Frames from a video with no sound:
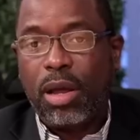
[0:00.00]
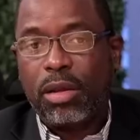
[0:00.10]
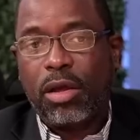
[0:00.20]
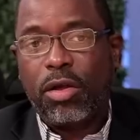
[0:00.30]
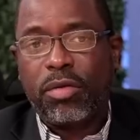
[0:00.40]

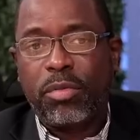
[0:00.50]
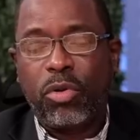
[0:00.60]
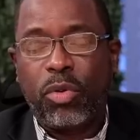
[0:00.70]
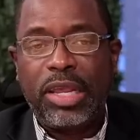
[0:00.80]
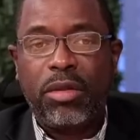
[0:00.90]
to customer
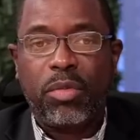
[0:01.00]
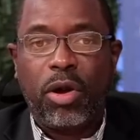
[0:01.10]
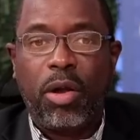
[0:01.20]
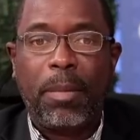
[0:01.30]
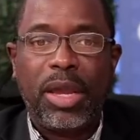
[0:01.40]
winnings were
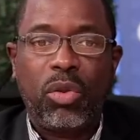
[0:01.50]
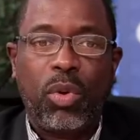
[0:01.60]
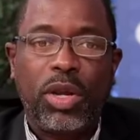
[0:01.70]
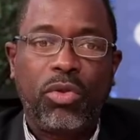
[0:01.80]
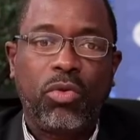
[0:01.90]
up by
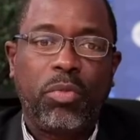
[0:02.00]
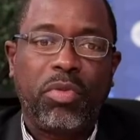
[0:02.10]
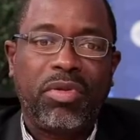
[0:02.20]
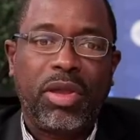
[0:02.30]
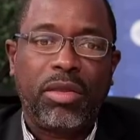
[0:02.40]

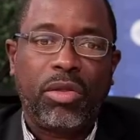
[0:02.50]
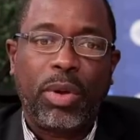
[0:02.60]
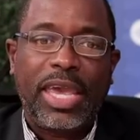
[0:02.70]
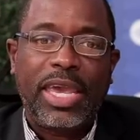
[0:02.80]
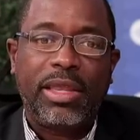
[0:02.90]
22%
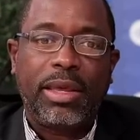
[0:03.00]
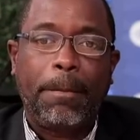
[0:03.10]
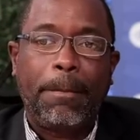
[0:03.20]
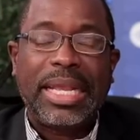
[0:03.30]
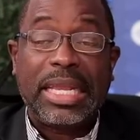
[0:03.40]
to
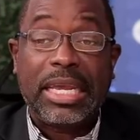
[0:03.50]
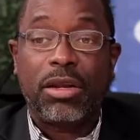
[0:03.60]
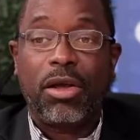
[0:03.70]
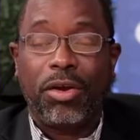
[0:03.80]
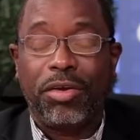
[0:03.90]
$80 billion,
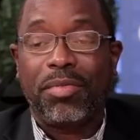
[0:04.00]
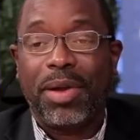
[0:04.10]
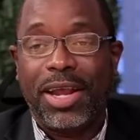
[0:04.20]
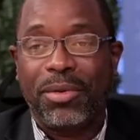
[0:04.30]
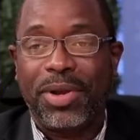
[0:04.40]

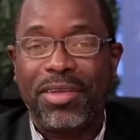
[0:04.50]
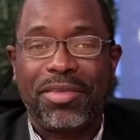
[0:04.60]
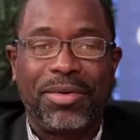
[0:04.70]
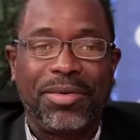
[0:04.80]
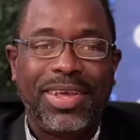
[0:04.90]
by the way.
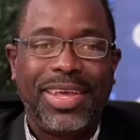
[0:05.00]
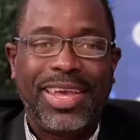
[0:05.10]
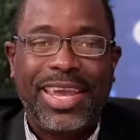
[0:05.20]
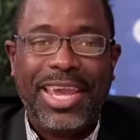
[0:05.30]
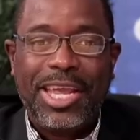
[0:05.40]
So
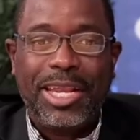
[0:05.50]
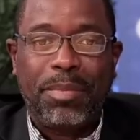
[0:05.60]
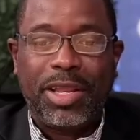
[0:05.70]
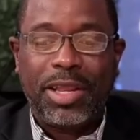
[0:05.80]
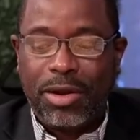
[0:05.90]

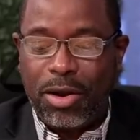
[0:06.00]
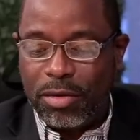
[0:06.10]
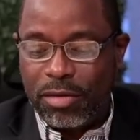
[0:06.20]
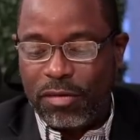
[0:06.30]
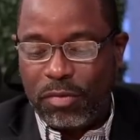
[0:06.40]
$80 billion
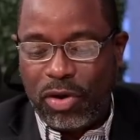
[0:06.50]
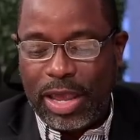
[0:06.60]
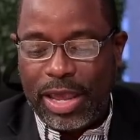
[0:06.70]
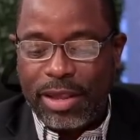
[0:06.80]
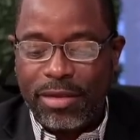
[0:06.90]
of
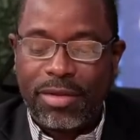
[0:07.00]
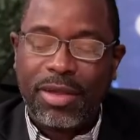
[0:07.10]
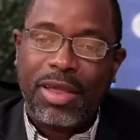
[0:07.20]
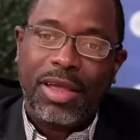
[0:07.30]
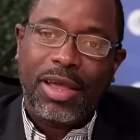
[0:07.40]
prize
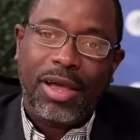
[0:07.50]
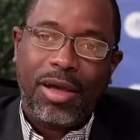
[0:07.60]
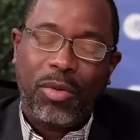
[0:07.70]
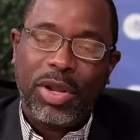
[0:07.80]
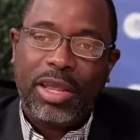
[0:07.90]

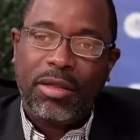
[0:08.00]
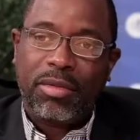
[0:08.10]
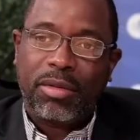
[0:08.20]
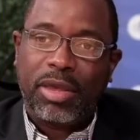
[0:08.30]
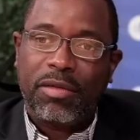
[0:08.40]

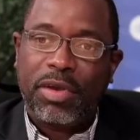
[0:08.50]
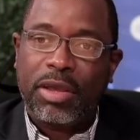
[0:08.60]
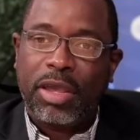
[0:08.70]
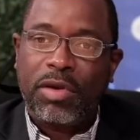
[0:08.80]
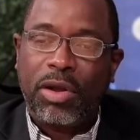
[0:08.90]
winnings
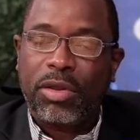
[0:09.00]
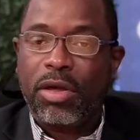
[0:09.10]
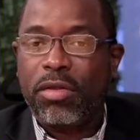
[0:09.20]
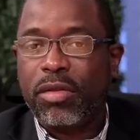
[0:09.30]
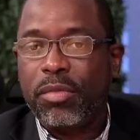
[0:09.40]
given out to
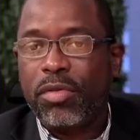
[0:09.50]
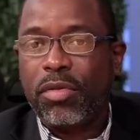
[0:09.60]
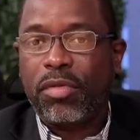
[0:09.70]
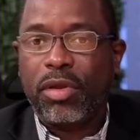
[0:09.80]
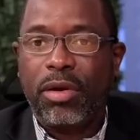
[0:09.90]
customers
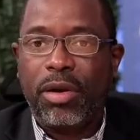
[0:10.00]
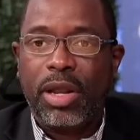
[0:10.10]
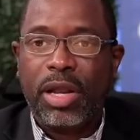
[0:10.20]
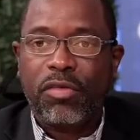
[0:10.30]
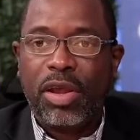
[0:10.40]
this year, and
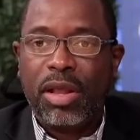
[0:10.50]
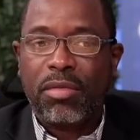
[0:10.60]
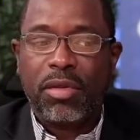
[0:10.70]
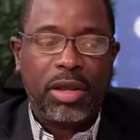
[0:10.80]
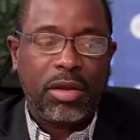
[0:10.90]
that
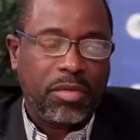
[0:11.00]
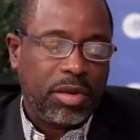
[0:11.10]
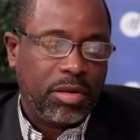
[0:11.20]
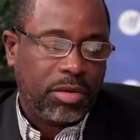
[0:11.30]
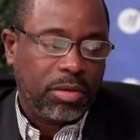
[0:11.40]
translates
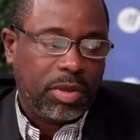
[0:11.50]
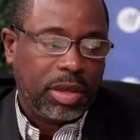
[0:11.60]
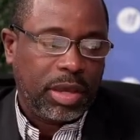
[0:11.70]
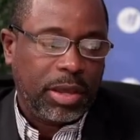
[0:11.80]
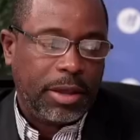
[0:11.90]
into
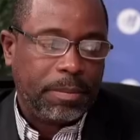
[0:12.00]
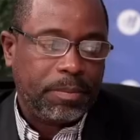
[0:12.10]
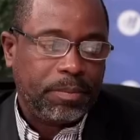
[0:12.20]
the